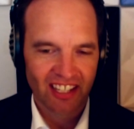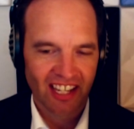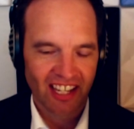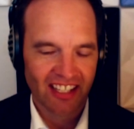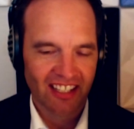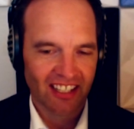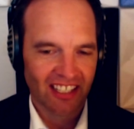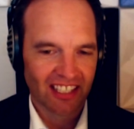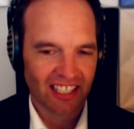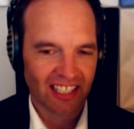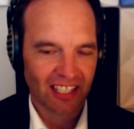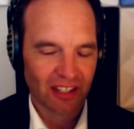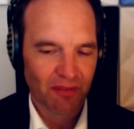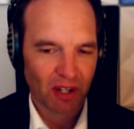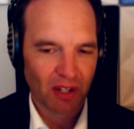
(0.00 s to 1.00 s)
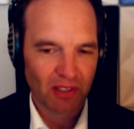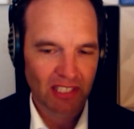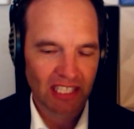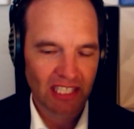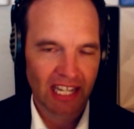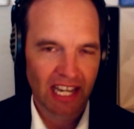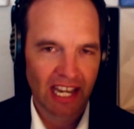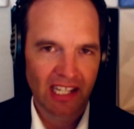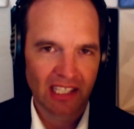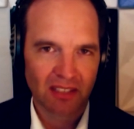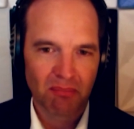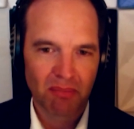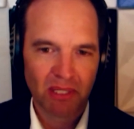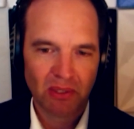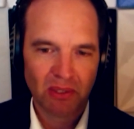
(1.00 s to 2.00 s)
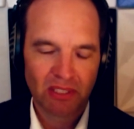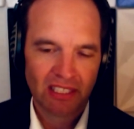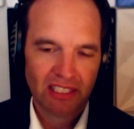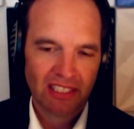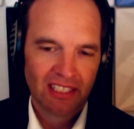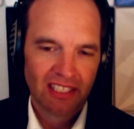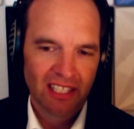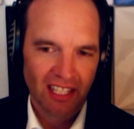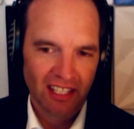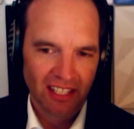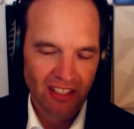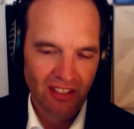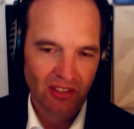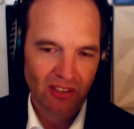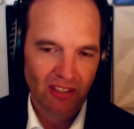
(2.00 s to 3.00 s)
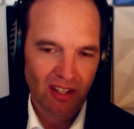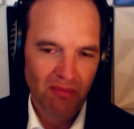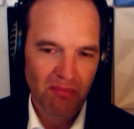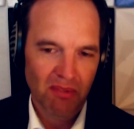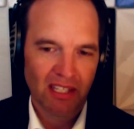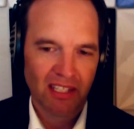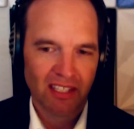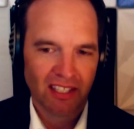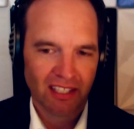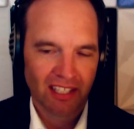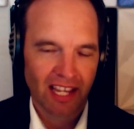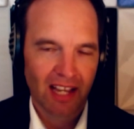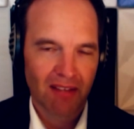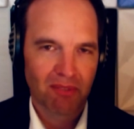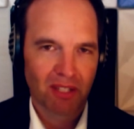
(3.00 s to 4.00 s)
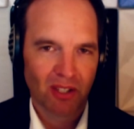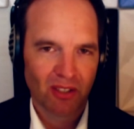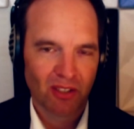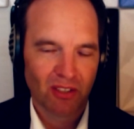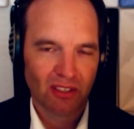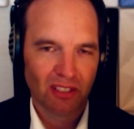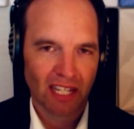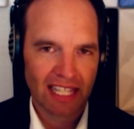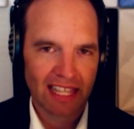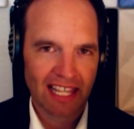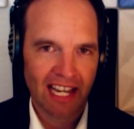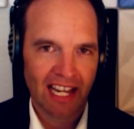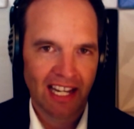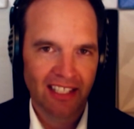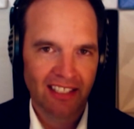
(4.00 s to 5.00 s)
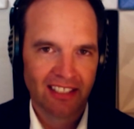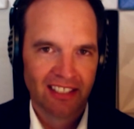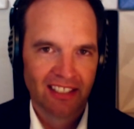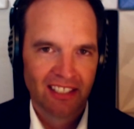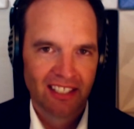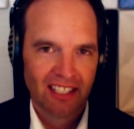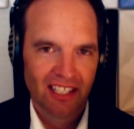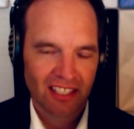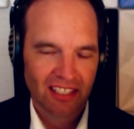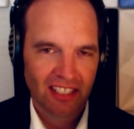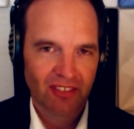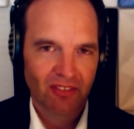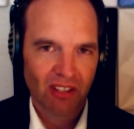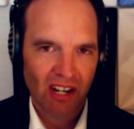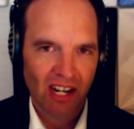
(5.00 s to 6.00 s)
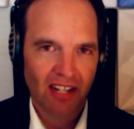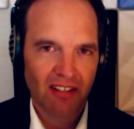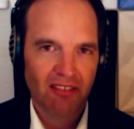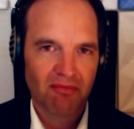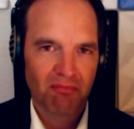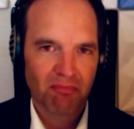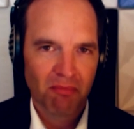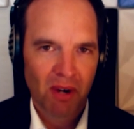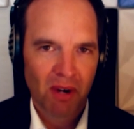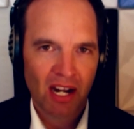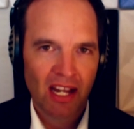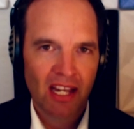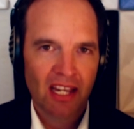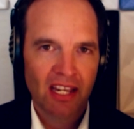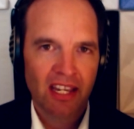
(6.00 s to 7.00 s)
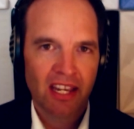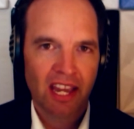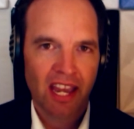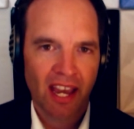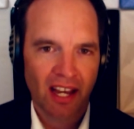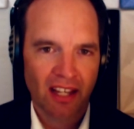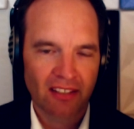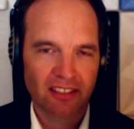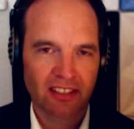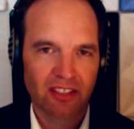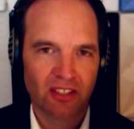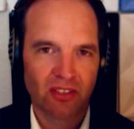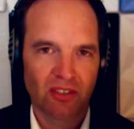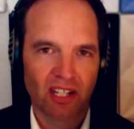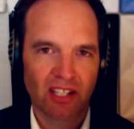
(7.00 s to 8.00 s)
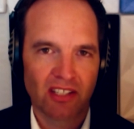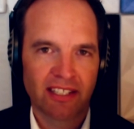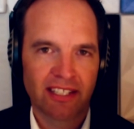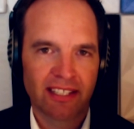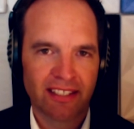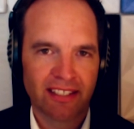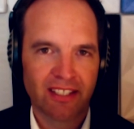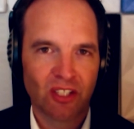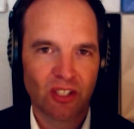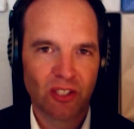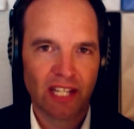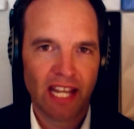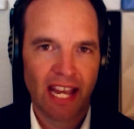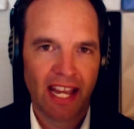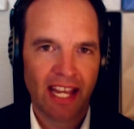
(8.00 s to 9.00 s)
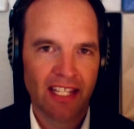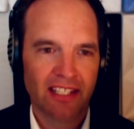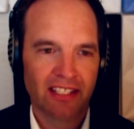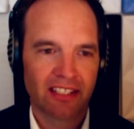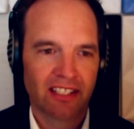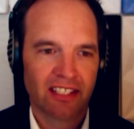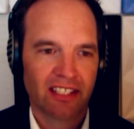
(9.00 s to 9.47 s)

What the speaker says: And I think if I was getting a house built and they turned up in a Camco ute like that, I think, right, my house construction is in good hands.